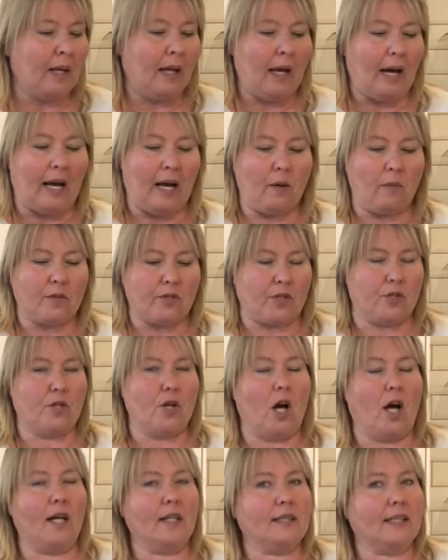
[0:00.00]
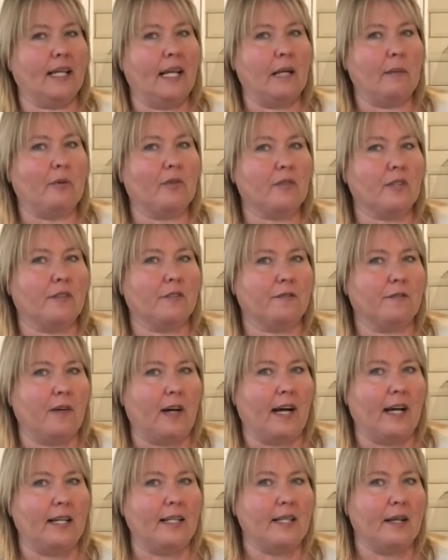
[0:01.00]
I was not able to
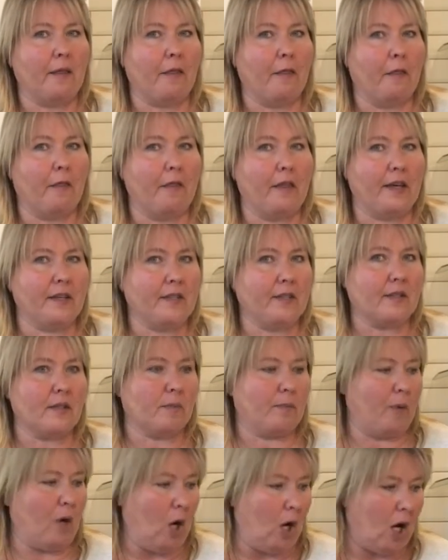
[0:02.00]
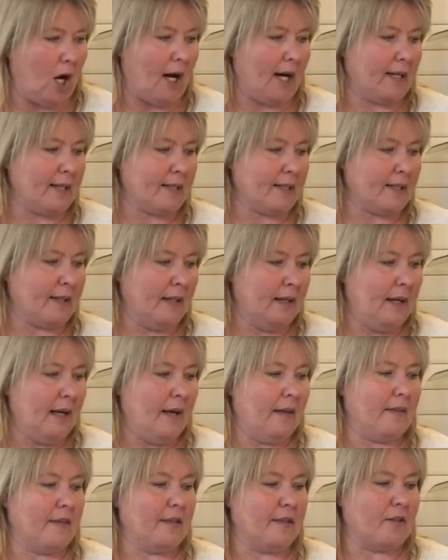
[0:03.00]
find this pot,
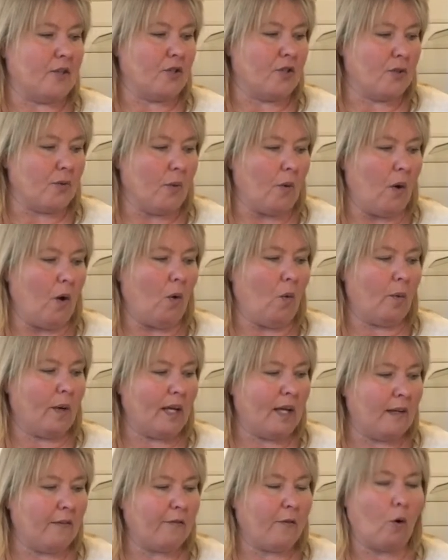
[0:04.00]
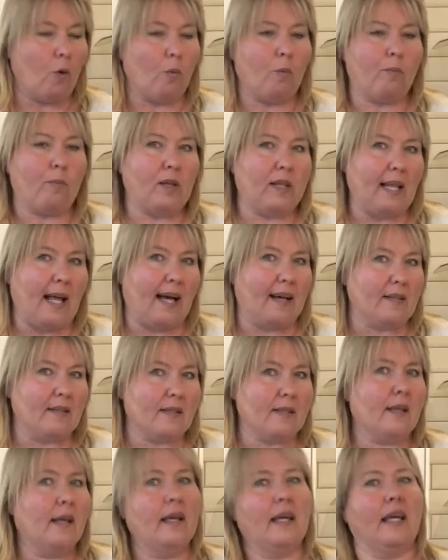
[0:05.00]
the Duo Evo
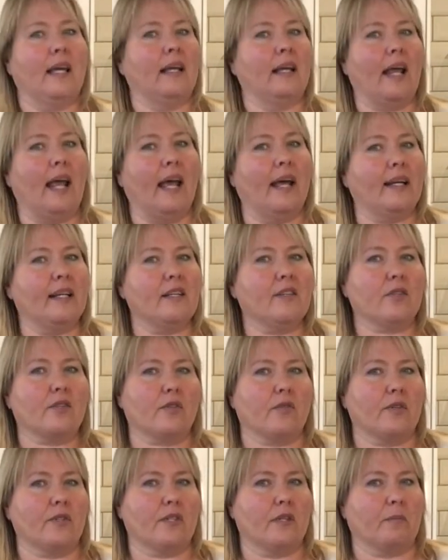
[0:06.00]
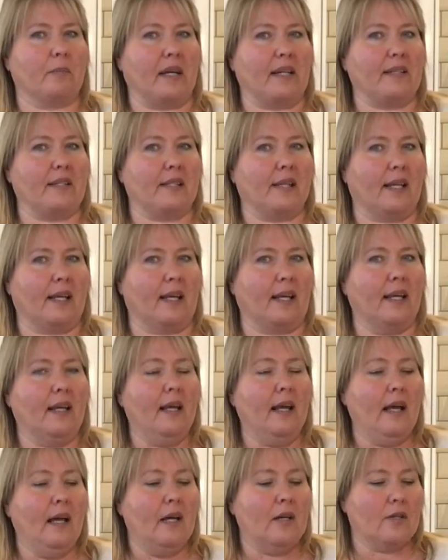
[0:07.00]
Plus, in any stores in my city.
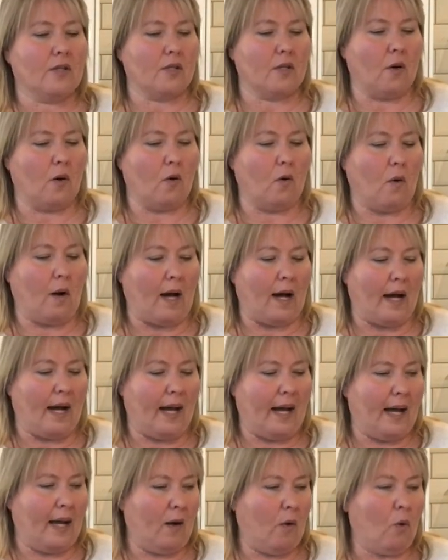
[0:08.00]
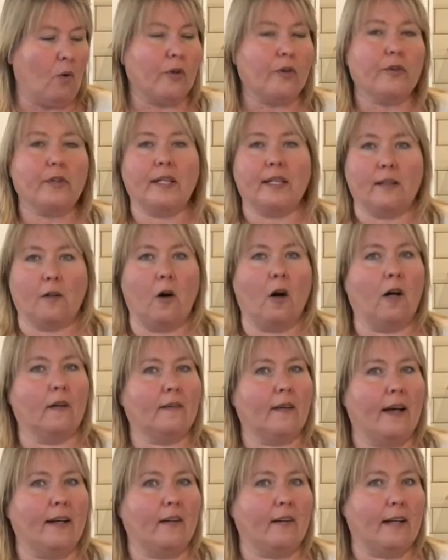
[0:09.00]
So I ordered it
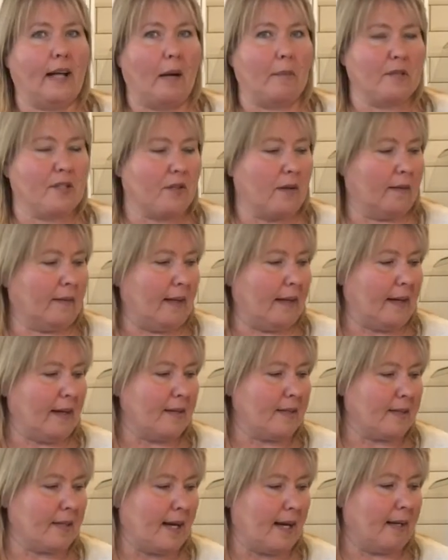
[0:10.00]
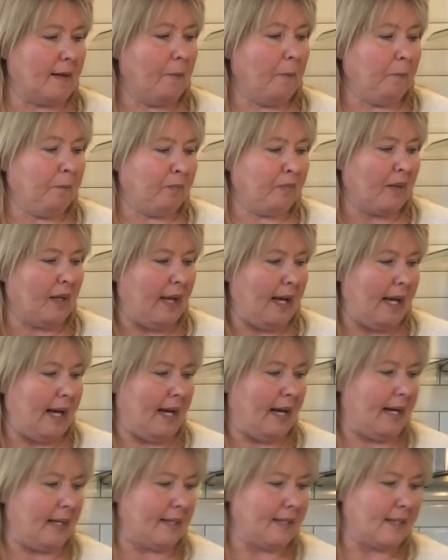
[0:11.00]
online on Amazon, like I said.
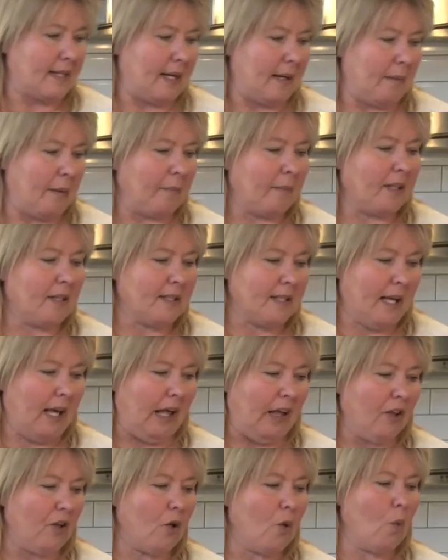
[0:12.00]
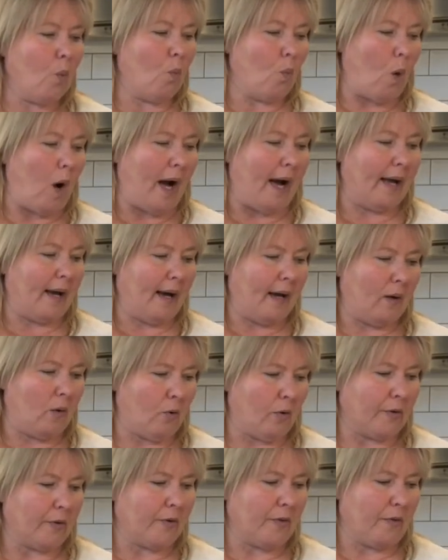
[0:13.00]
And I'm going to tell you why I
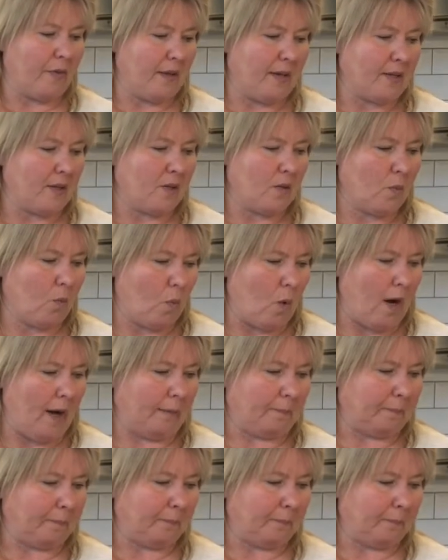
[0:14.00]
ordered this one.